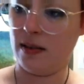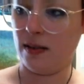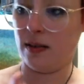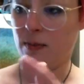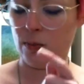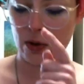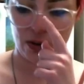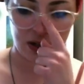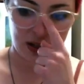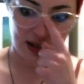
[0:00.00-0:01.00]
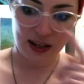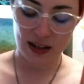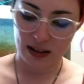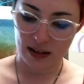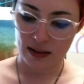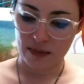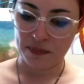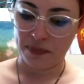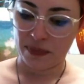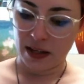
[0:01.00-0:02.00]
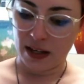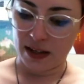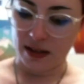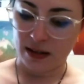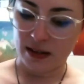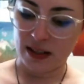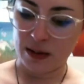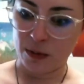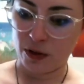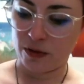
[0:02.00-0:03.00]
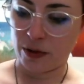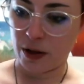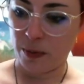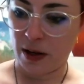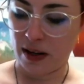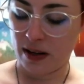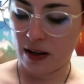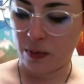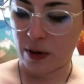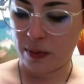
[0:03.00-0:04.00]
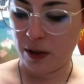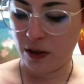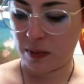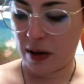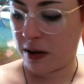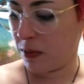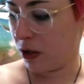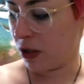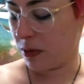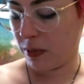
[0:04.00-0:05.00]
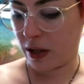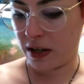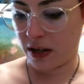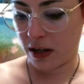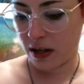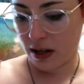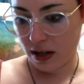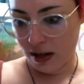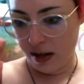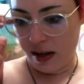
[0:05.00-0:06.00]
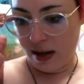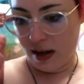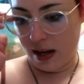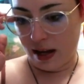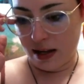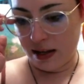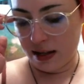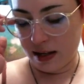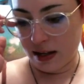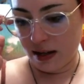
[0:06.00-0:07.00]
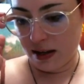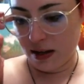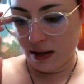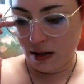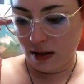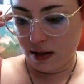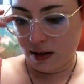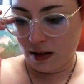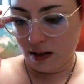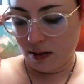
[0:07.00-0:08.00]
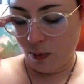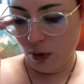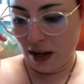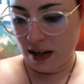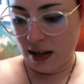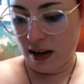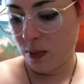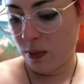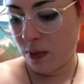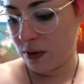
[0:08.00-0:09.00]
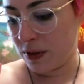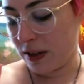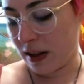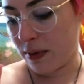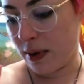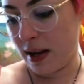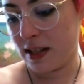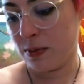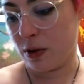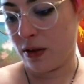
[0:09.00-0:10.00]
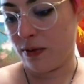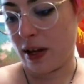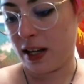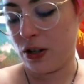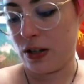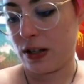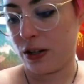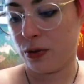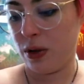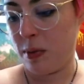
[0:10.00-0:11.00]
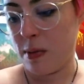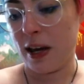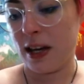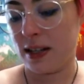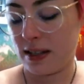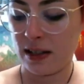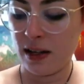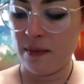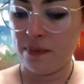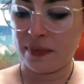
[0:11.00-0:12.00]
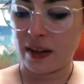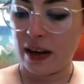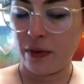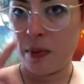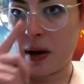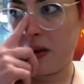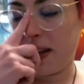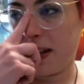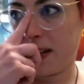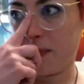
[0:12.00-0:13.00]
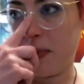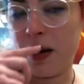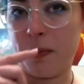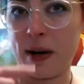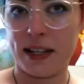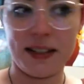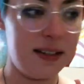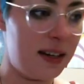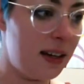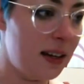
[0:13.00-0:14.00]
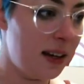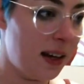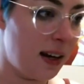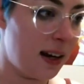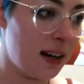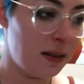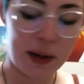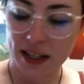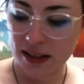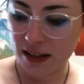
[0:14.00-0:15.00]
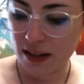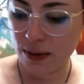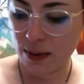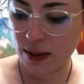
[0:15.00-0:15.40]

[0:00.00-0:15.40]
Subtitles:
milk in it and simmers for a bit, I'll probably use my immersion blender and blend it up so that way it's more of like just a creamy base. Or we might like make a pasta and add pasta to it.